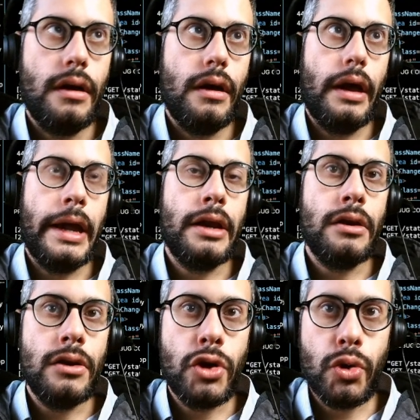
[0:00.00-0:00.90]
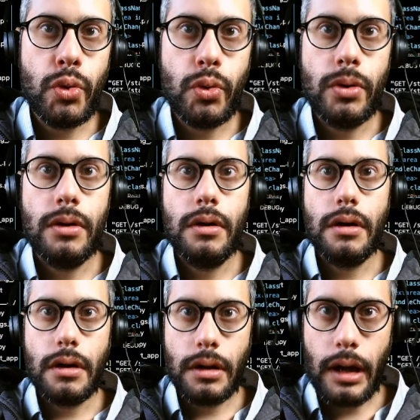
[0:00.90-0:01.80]
a new
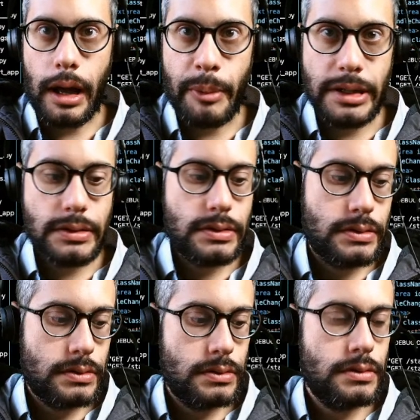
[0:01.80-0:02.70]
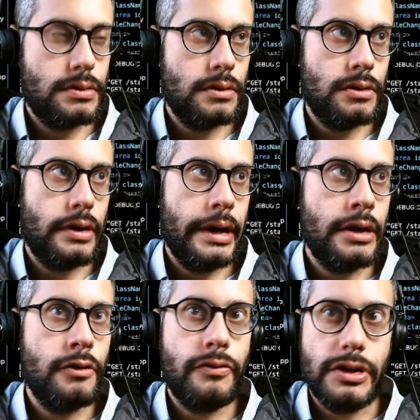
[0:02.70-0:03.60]
comment or a
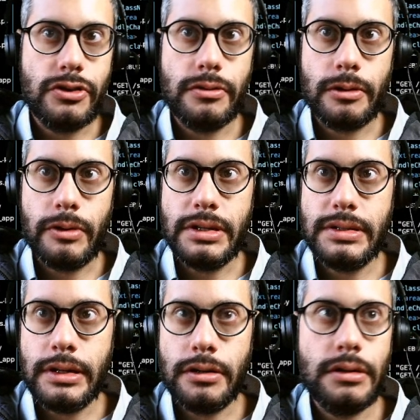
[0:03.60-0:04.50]
new feature request in our,